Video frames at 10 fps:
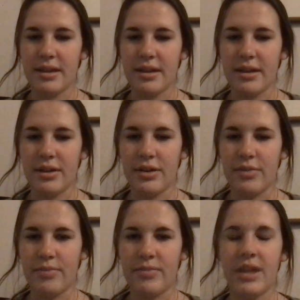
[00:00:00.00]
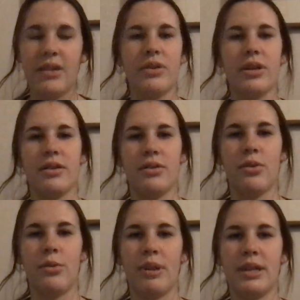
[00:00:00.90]
that you can
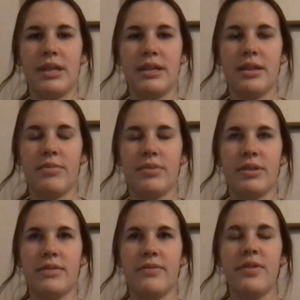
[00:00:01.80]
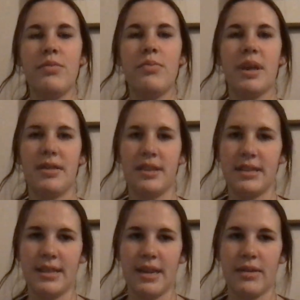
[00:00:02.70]
incorporate these samples, and a few
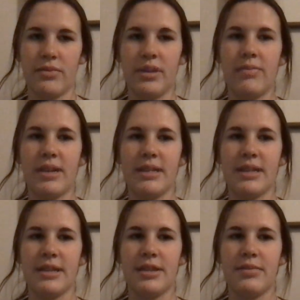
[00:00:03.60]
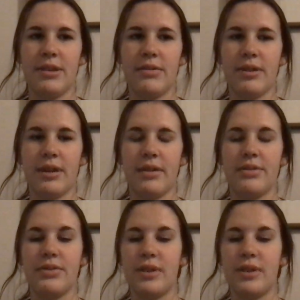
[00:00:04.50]
methods that really made sense to me when I was